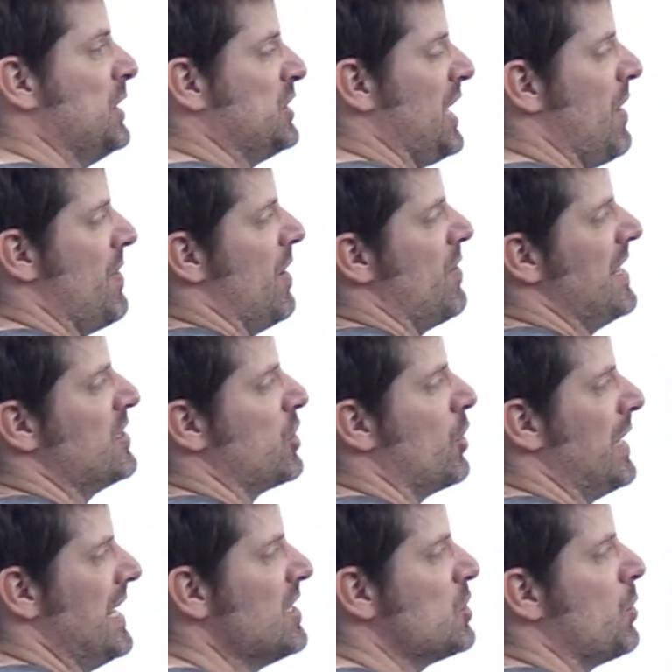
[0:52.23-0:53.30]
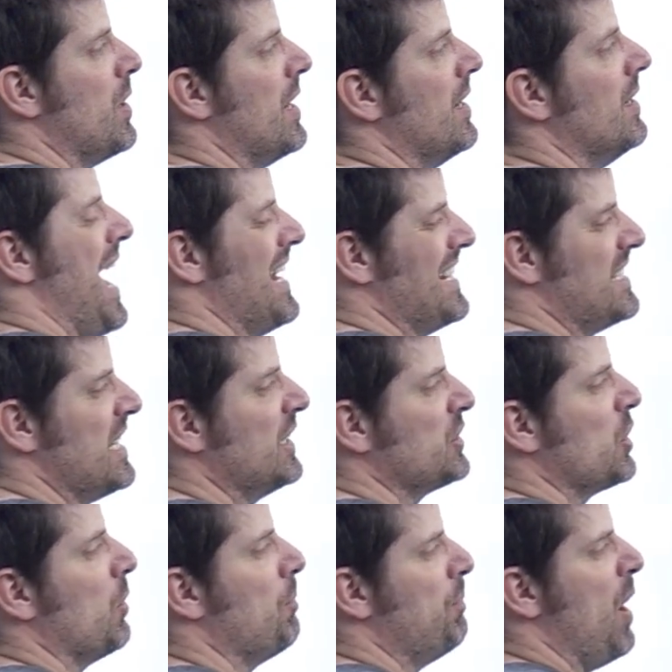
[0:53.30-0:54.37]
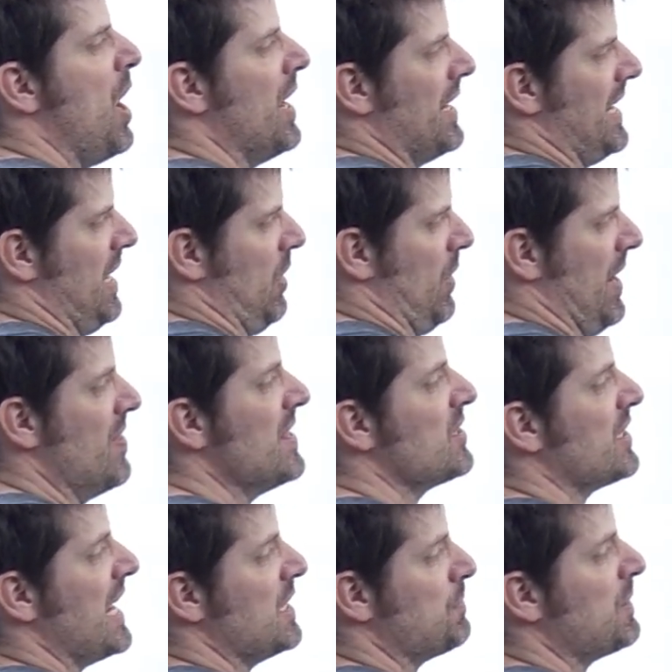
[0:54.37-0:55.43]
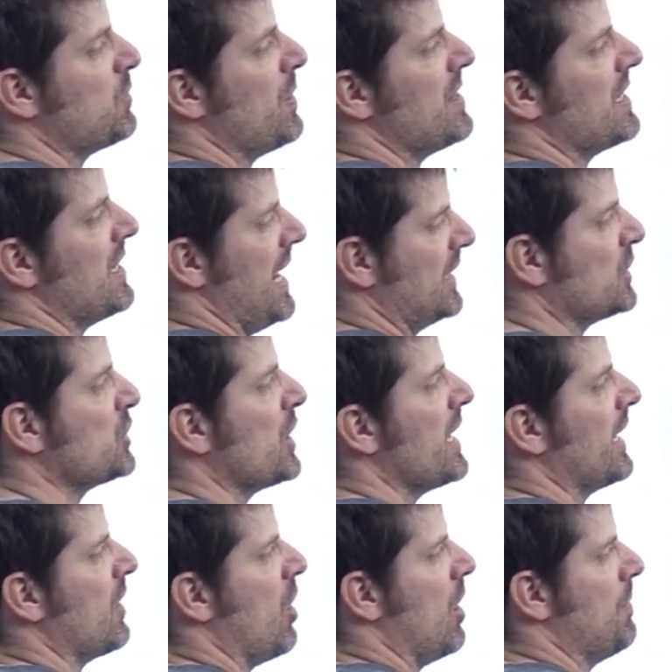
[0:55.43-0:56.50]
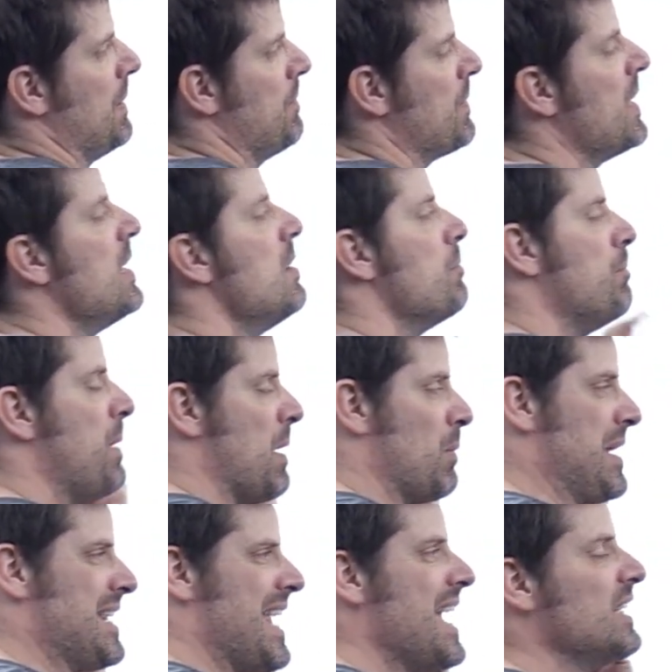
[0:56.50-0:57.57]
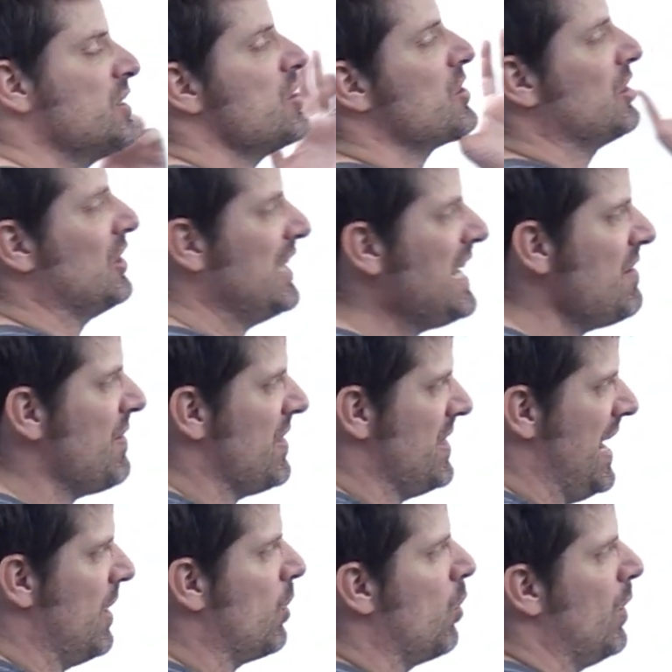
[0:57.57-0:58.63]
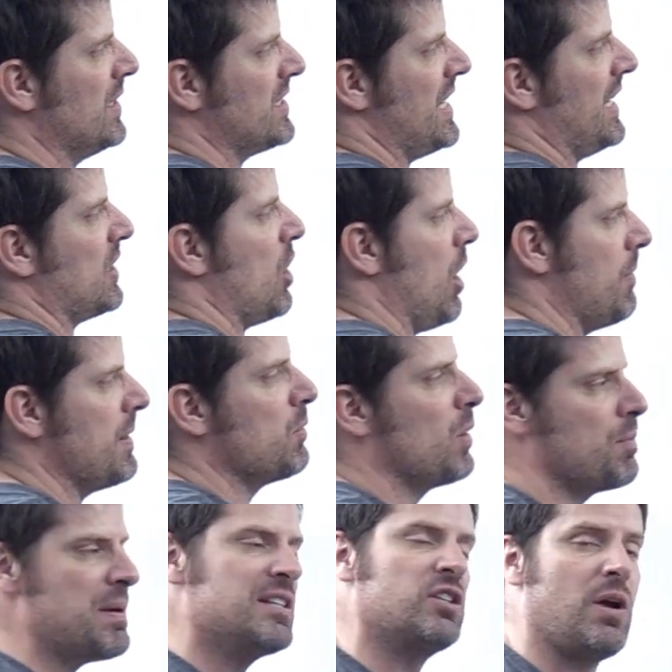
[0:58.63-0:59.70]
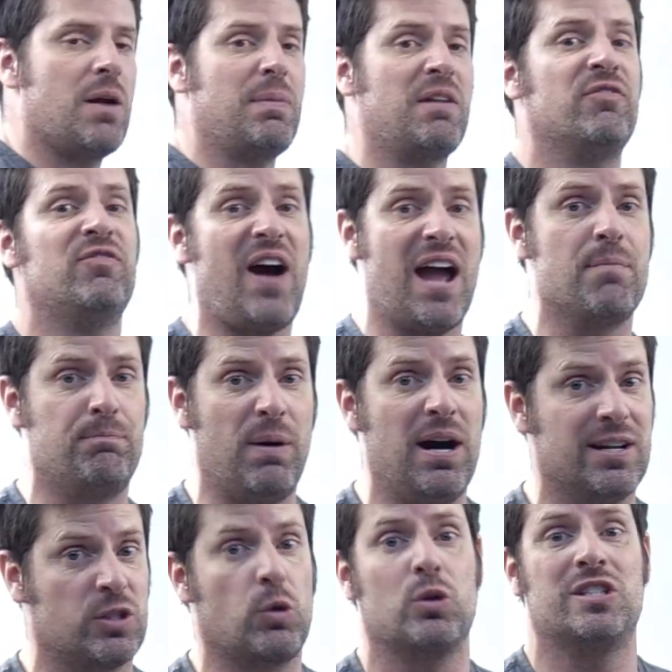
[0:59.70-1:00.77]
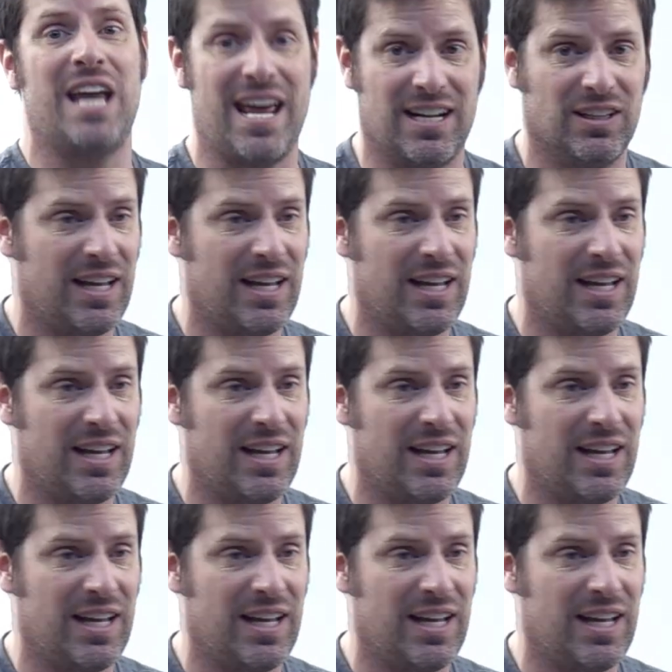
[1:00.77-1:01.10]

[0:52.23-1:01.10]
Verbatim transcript: pushed down there, they turn into a, an additional bond here, in this case between the nitrogen and carbon. But we can't just leave it there, or else that carbon would be surrounded by five bonds or ten